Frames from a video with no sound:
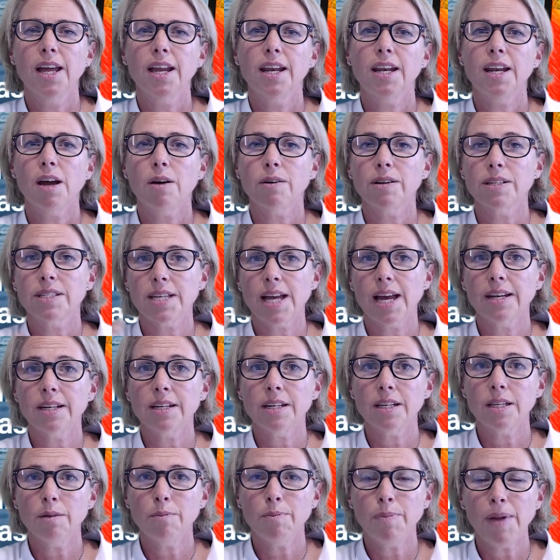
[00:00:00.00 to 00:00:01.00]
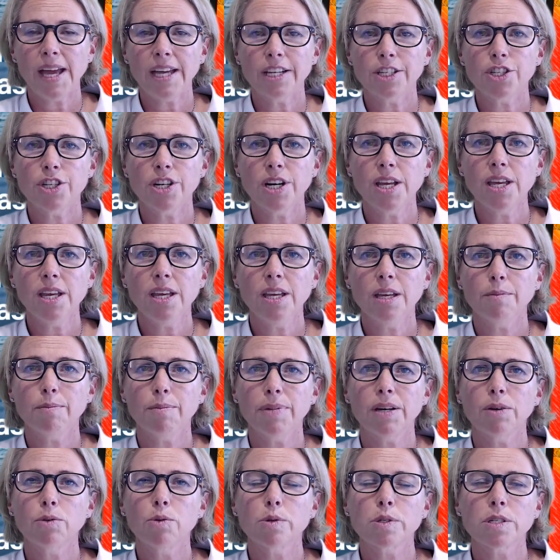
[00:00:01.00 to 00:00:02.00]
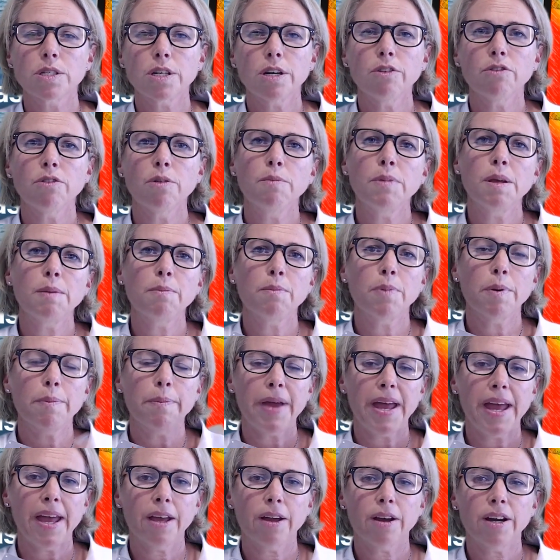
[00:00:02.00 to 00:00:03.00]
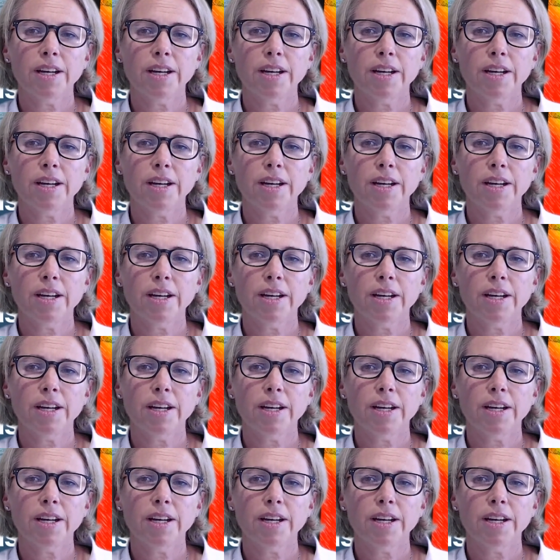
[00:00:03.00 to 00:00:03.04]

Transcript: Now it's under the battery, but also remember back,